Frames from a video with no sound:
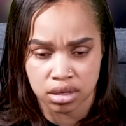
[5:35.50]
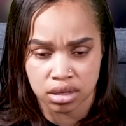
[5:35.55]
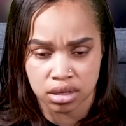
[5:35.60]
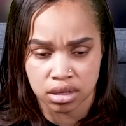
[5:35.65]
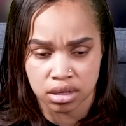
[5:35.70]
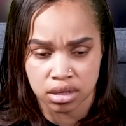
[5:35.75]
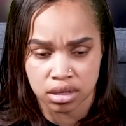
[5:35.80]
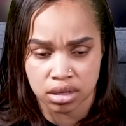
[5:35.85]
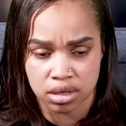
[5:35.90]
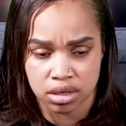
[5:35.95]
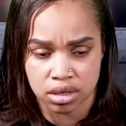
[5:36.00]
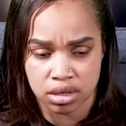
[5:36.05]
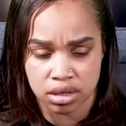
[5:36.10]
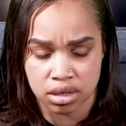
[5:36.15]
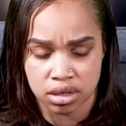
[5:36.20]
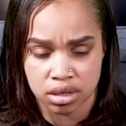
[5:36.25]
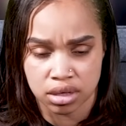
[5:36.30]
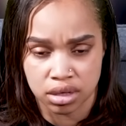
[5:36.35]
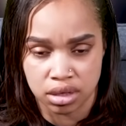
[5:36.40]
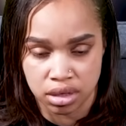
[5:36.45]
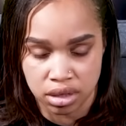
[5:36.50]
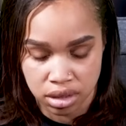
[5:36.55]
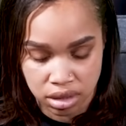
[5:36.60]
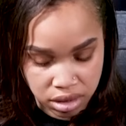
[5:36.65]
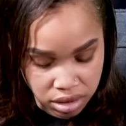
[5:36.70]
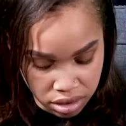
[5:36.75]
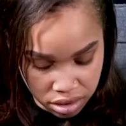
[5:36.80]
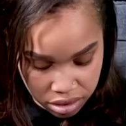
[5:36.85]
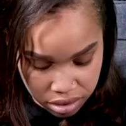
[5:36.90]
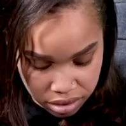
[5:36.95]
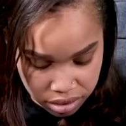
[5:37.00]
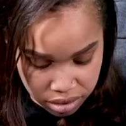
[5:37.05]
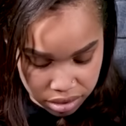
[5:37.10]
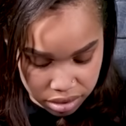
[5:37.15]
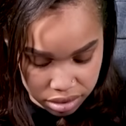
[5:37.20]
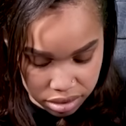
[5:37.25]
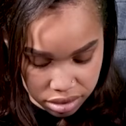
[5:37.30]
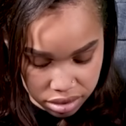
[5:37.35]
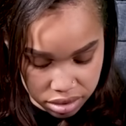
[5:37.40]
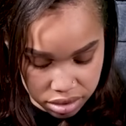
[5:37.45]

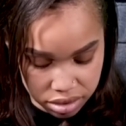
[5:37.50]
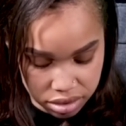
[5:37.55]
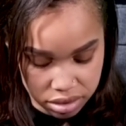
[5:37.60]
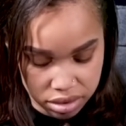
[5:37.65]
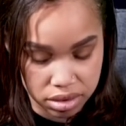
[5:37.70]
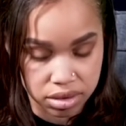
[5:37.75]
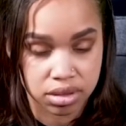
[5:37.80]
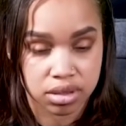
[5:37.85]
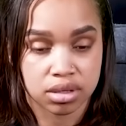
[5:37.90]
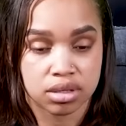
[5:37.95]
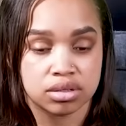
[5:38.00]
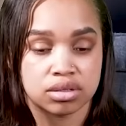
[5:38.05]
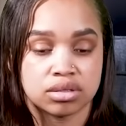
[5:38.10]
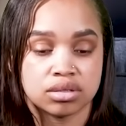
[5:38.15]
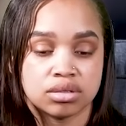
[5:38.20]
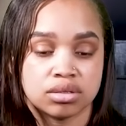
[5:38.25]
This person isn't speaking.